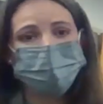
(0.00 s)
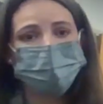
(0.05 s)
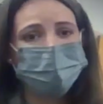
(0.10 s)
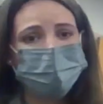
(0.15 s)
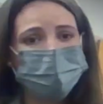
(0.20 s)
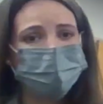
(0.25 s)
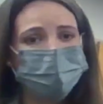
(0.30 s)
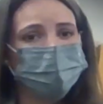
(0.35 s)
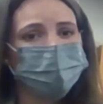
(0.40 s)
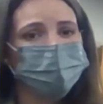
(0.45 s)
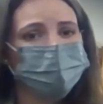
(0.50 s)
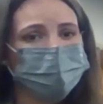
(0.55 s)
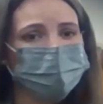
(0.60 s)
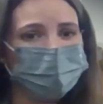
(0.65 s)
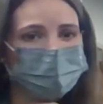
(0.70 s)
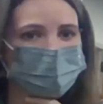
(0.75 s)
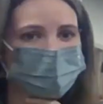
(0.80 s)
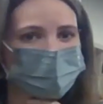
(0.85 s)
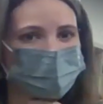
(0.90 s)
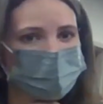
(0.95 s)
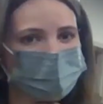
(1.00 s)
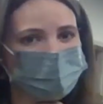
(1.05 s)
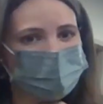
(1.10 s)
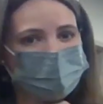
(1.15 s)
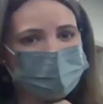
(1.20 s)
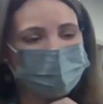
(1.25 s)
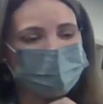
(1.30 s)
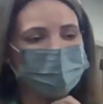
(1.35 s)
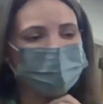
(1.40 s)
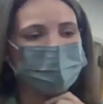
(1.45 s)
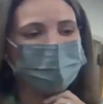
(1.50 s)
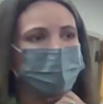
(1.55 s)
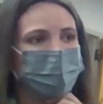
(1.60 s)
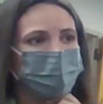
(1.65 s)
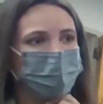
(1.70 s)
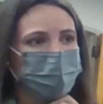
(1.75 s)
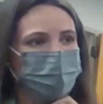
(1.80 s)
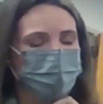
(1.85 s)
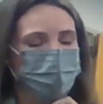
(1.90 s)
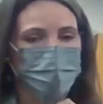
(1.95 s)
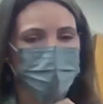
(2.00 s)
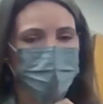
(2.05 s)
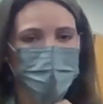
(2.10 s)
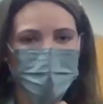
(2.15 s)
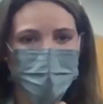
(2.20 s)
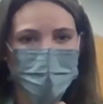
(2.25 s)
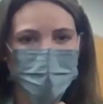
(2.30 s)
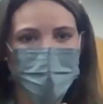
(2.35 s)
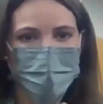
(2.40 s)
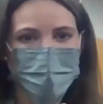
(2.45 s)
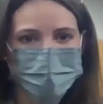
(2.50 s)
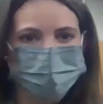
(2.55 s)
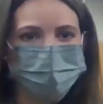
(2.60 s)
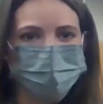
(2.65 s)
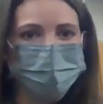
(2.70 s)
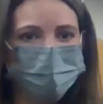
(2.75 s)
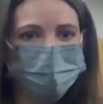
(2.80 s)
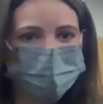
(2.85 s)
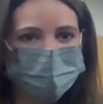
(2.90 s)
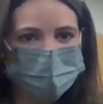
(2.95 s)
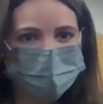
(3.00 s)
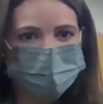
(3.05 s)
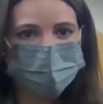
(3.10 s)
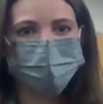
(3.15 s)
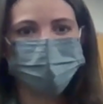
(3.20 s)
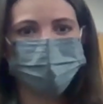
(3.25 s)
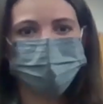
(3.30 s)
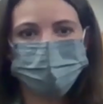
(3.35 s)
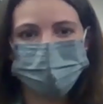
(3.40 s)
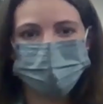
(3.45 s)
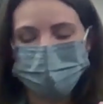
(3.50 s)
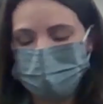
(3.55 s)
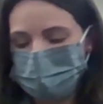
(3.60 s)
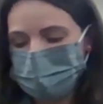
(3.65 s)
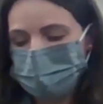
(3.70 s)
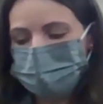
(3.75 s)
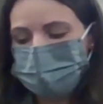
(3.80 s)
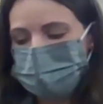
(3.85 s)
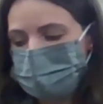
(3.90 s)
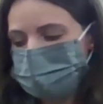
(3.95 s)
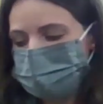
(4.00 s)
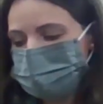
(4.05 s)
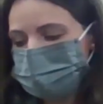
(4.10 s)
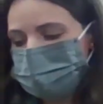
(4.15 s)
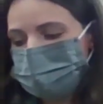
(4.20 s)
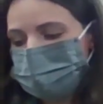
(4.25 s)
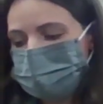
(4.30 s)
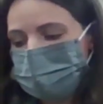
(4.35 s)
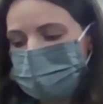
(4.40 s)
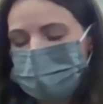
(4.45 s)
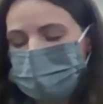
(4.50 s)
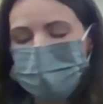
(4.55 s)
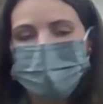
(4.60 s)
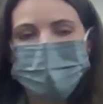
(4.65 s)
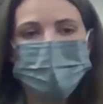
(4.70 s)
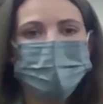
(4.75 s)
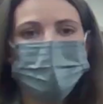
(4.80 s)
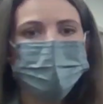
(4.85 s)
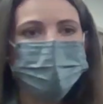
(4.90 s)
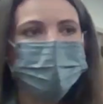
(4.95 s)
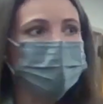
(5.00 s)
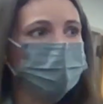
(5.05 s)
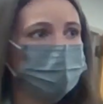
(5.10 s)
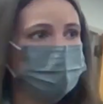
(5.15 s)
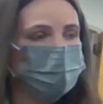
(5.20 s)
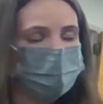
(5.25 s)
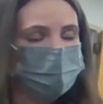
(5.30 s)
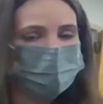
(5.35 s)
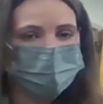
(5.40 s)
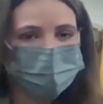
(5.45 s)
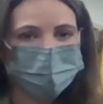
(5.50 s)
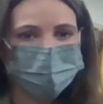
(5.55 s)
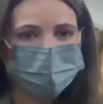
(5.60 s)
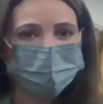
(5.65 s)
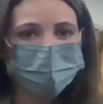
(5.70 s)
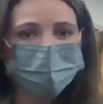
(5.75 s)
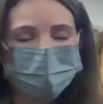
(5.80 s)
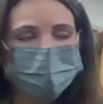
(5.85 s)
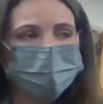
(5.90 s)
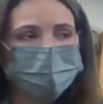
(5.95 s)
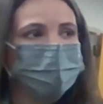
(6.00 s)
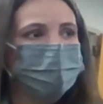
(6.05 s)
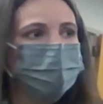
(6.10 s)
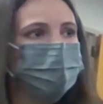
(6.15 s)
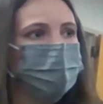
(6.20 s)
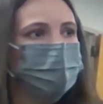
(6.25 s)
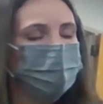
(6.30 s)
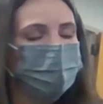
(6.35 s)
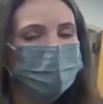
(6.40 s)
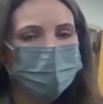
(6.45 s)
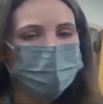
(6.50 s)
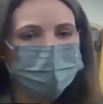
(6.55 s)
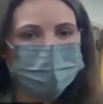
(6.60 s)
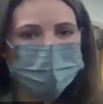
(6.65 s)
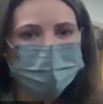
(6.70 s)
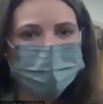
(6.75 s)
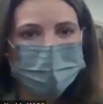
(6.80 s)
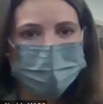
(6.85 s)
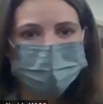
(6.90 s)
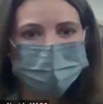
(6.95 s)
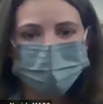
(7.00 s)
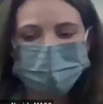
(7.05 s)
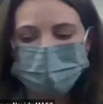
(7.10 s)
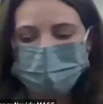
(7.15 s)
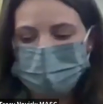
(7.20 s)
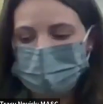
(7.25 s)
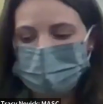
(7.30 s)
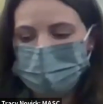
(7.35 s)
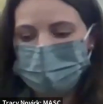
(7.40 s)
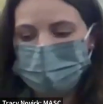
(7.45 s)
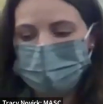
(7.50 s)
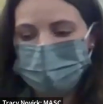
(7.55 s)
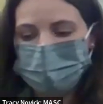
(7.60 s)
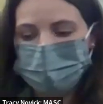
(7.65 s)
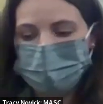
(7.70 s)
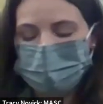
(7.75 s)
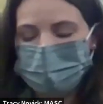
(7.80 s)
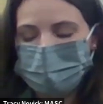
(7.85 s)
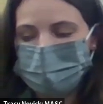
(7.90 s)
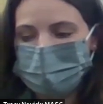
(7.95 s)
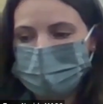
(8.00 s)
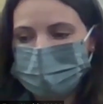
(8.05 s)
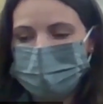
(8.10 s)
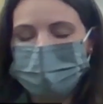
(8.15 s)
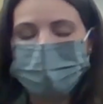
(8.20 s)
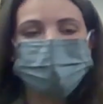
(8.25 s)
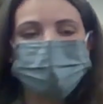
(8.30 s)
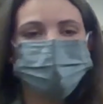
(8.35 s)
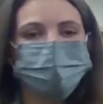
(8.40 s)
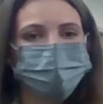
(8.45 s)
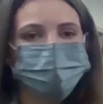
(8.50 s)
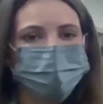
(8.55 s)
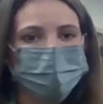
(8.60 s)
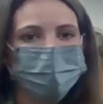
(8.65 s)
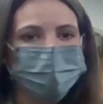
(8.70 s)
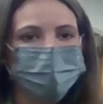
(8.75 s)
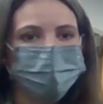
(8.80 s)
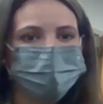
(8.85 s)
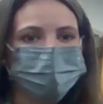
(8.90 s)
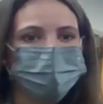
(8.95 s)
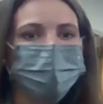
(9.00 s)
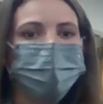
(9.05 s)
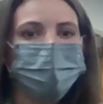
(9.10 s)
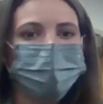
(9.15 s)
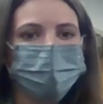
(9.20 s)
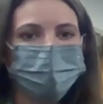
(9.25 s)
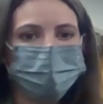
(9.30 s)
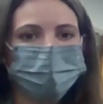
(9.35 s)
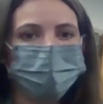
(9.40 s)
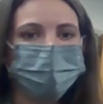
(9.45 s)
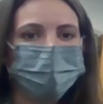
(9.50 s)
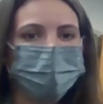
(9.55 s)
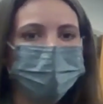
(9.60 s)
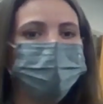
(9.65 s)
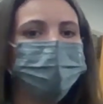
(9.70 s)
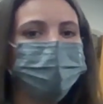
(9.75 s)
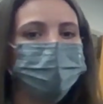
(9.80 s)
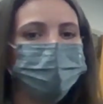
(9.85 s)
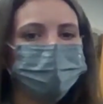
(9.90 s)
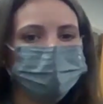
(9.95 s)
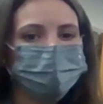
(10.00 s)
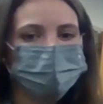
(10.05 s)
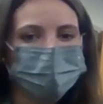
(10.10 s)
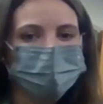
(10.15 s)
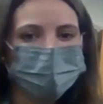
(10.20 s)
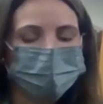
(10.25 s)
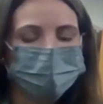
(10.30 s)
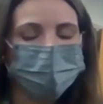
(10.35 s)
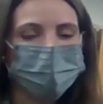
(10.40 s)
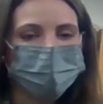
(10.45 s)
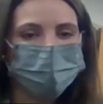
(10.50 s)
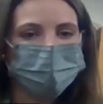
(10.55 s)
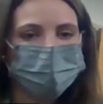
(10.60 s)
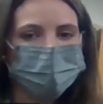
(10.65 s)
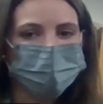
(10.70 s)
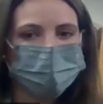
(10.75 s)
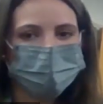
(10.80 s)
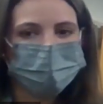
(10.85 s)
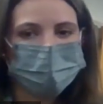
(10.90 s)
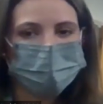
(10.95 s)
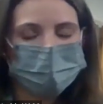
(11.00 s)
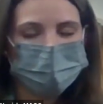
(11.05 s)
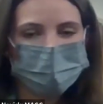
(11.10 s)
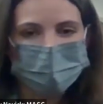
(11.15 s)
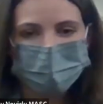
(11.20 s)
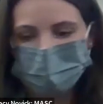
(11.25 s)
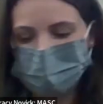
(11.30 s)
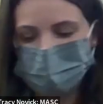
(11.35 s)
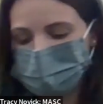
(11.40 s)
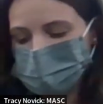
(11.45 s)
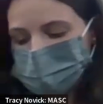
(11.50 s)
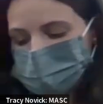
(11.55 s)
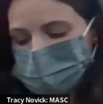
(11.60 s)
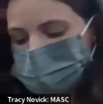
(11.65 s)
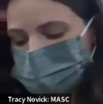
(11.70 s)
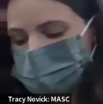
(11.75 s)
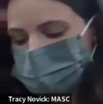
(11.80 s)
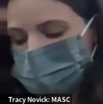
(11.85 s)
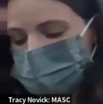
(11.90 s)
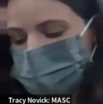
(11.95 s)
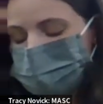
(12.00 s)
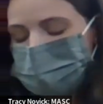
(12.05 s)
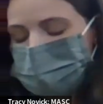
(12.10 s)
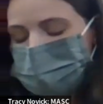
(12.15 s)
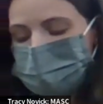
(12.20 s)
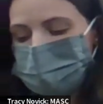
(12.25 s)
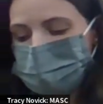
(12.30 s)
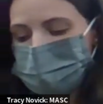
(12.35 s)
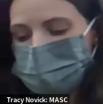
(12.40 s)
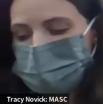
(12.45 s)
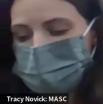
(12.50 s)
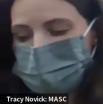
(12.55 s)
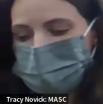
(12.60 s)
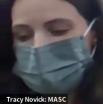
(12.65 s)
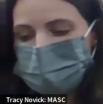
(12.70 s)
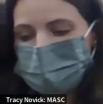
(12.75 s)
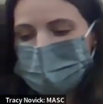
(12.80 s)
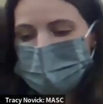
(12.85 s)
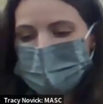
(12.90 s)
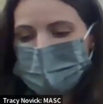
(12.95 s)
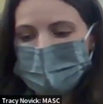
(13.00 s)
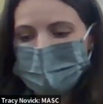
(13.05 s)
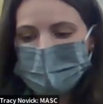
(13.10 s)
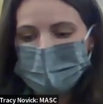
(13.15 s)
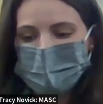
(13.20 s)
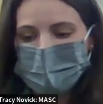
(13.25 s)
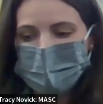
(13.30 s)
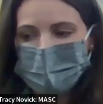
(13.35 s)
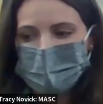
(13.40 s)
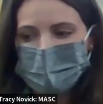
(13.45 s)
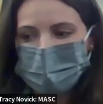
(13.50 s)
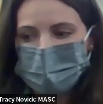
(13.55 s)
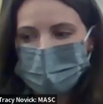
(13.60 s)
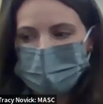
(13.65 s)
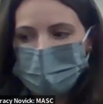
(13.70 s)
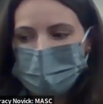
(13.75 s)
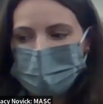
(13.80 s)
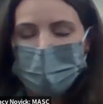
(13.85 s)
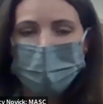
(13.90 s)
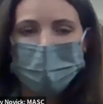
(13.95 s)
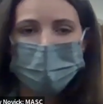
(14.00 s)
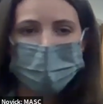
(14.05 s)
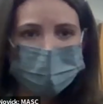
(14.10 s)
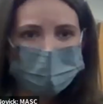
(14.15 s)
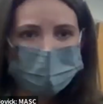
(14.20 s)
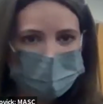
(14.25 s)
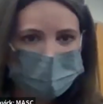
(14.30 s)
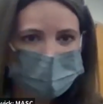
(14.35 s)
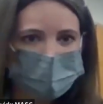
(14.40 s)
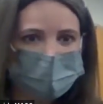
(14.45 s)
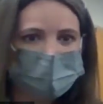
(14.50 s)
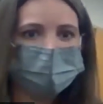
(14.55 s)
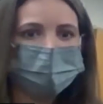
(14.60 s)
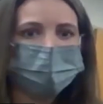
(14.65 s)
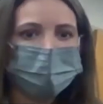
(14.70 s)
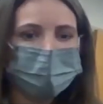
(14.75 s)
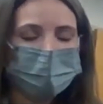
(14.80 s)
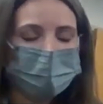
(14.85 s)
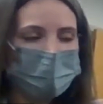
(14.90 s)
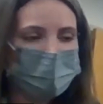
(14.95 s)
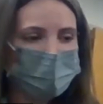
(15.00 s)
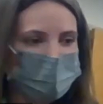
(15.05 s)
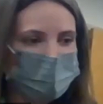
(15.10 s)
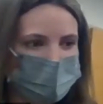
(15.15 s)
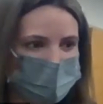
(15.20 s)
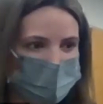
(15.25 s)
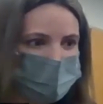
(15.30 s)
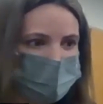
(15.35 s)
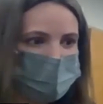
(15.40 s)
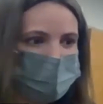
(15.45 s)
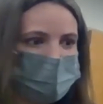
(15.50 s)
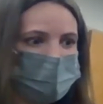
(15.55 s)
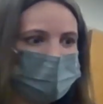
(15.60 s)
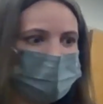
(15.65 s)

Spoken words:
3 of the schools. So Simonian Center, Elementary, and the middle school. And so I guess I will echo a lot of what Mr. Jocelyn just said, which is the heart, the kindness,